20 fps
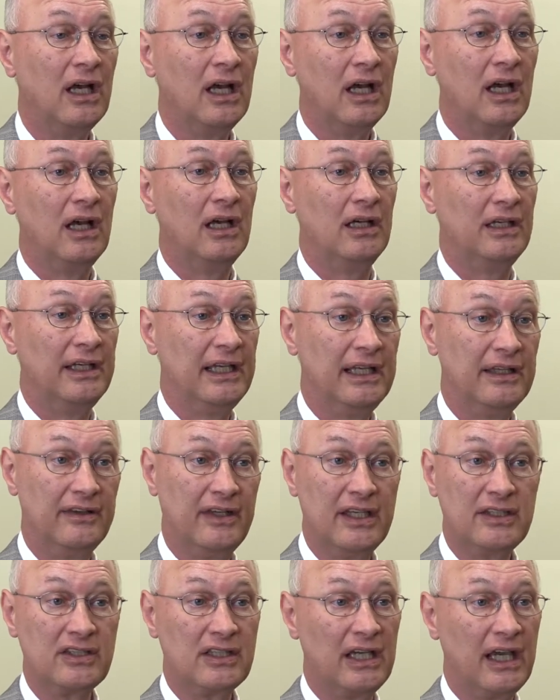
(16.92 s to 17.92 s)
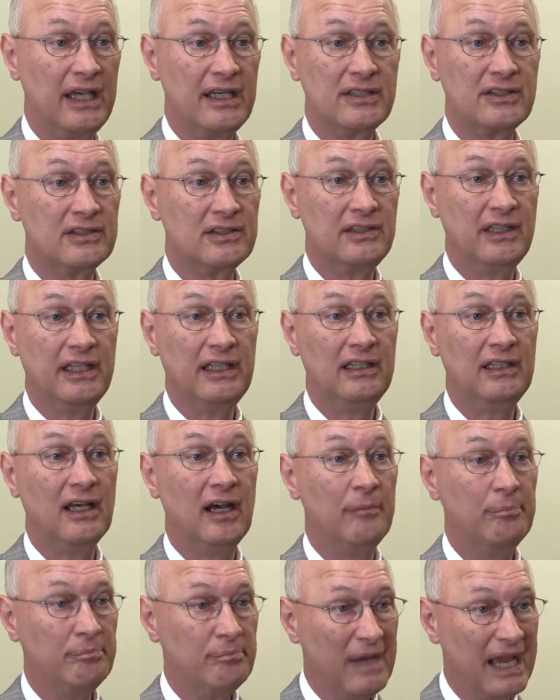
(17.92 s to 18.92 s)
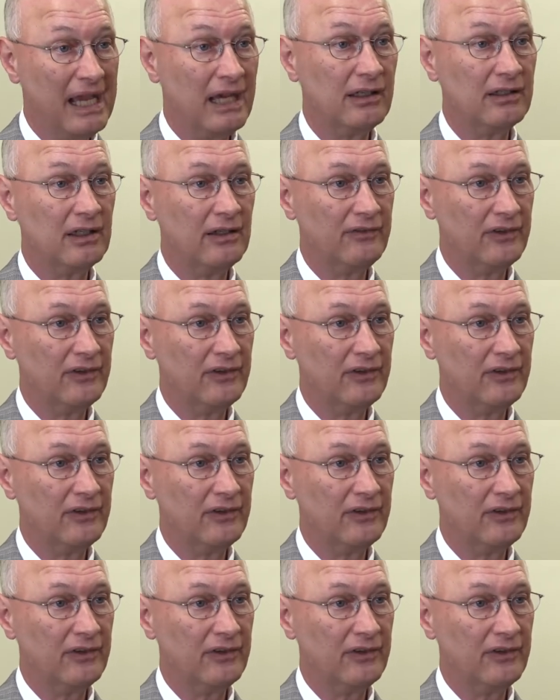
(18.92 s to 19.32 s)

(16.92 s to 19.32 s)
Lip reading: In this case, the amount